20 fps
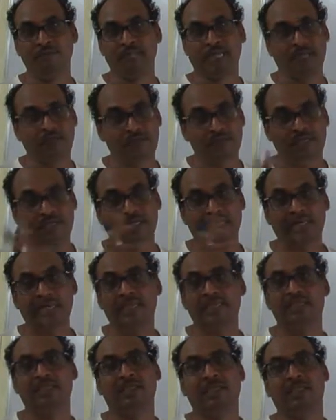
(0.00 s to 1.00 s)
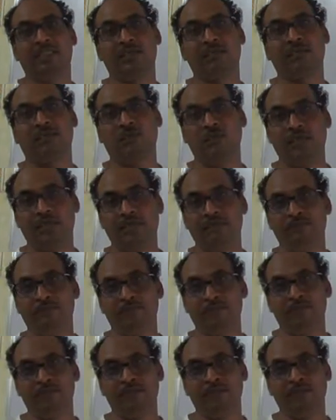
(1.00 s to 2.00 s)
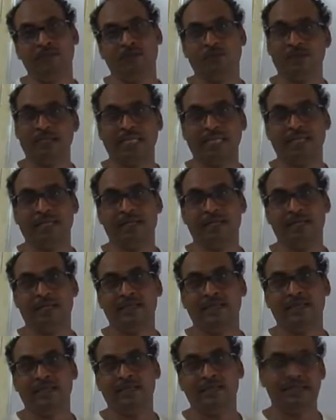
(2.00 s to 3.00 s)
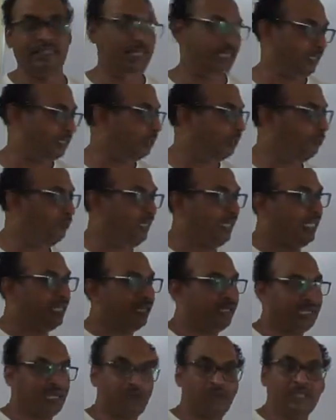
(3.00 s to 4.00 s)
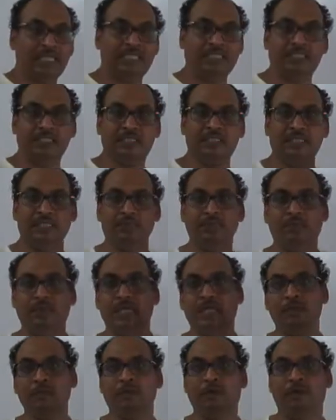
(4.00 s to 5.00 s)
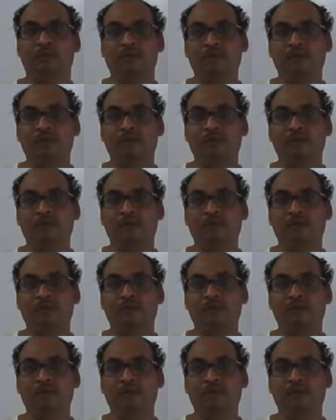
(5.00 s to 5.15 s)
and when current starts flowing, okay, then we get our resistor, bulb or